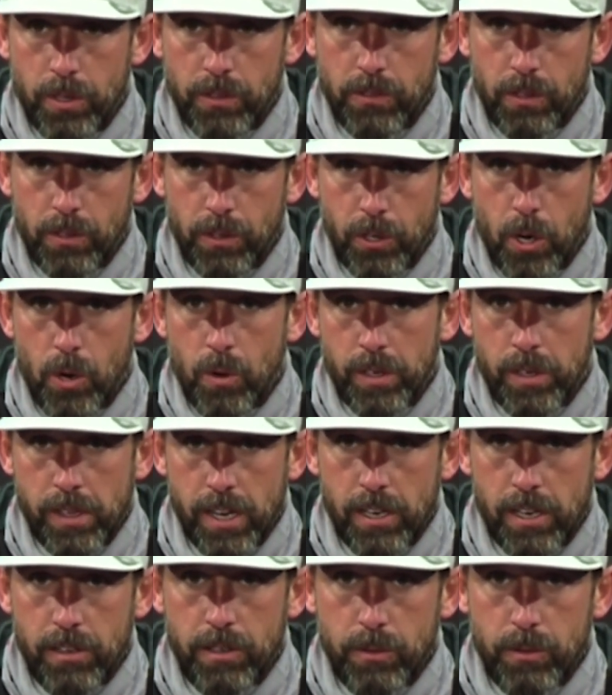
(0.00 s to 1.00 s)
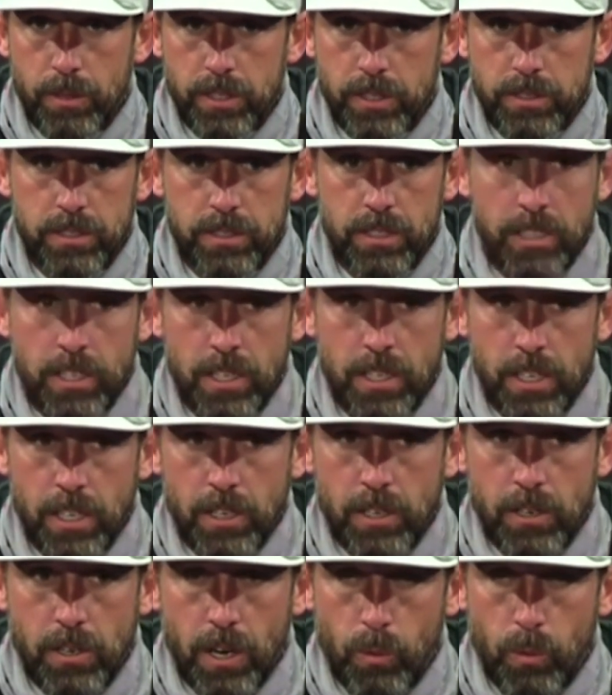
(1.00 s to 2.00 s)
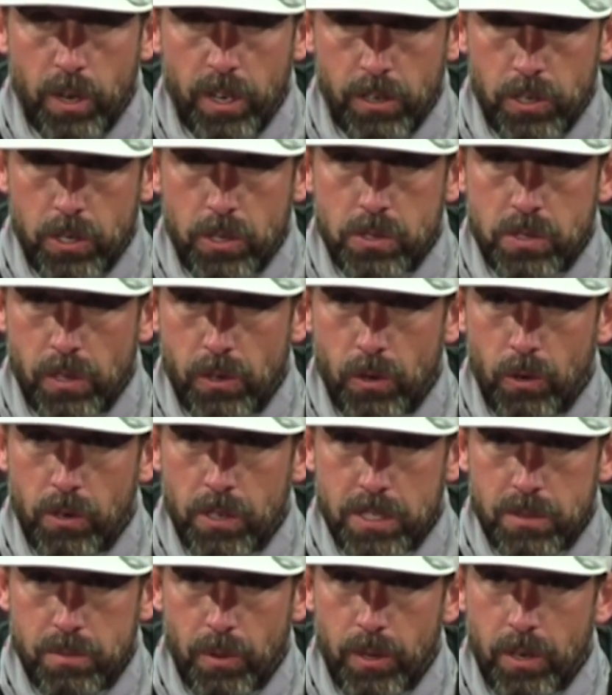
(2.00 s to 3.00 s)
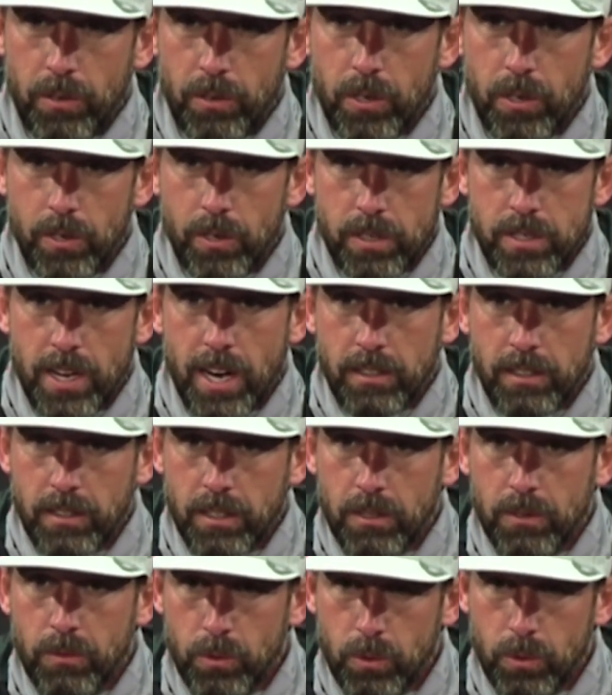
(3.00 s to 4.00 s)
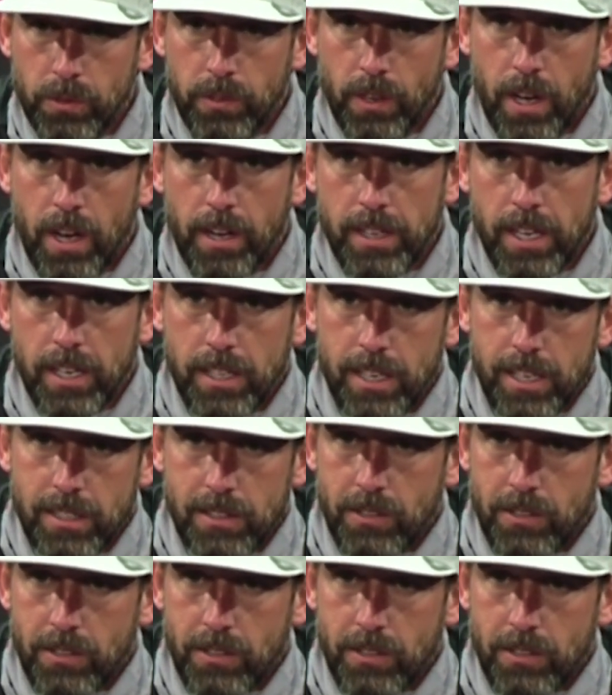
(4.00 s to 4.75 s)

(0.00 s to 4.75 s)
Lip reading: So to go in there, it was, you know, I wanted to use the noise, but we don't know exactly the rules on that yet.